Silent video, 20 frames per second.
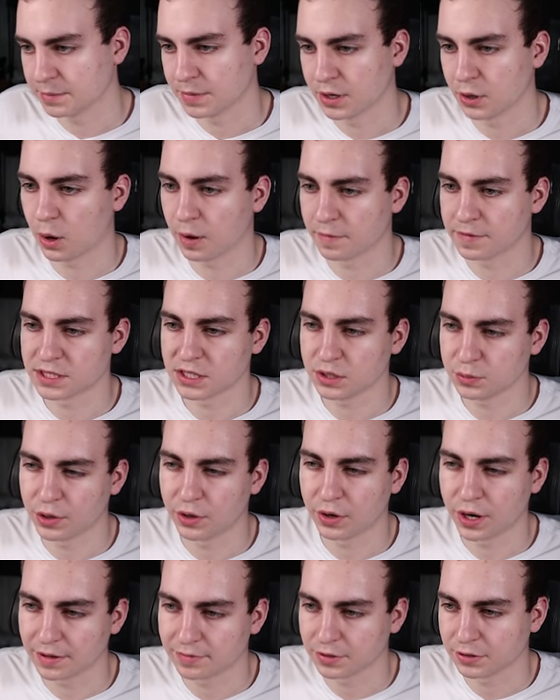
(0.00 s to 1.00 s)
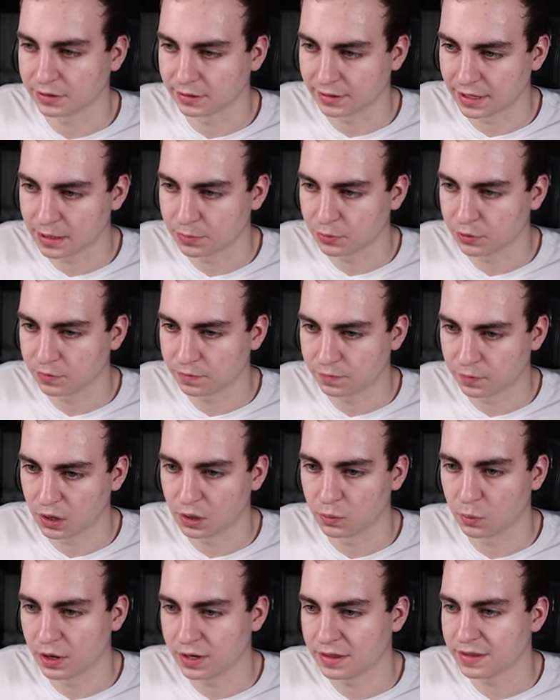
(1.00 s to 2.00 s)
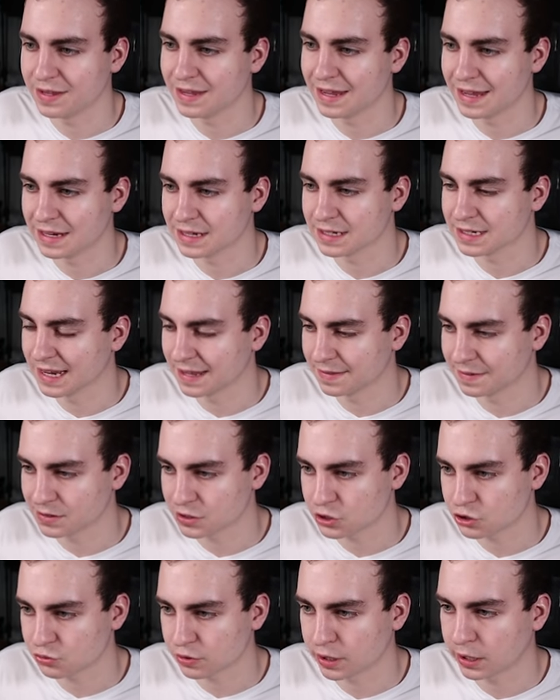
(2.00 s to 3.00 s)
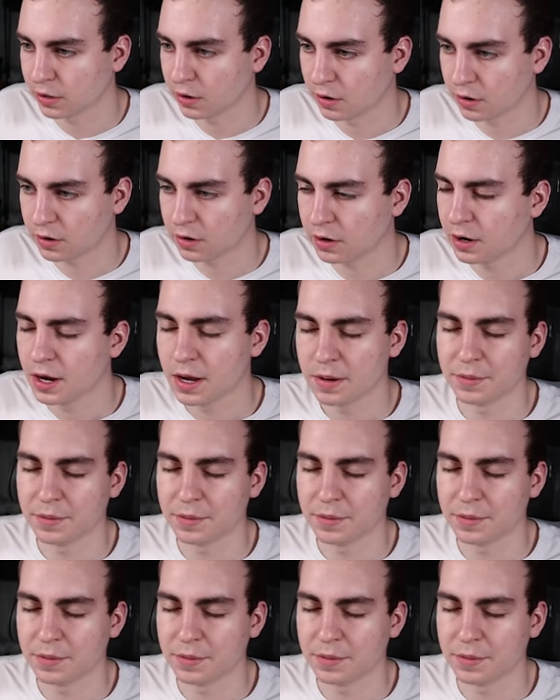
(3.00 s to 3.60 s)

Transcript: Now, obviously we don't have a label for what the int and the string are,